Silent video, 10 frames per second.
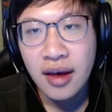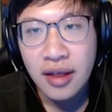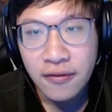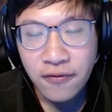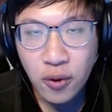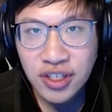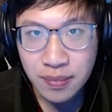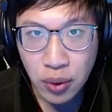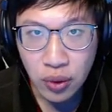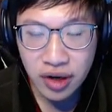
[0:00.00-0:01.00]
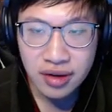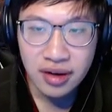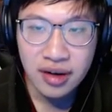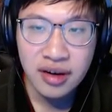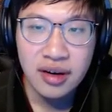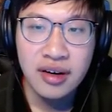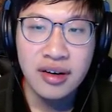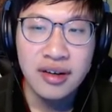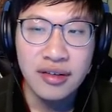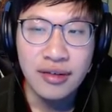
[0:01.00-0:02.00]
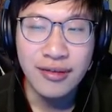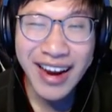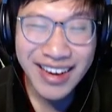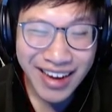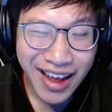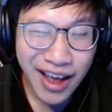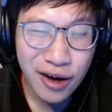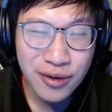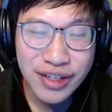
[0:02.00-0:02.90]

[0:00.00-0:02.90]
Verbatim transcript: The four support, right now,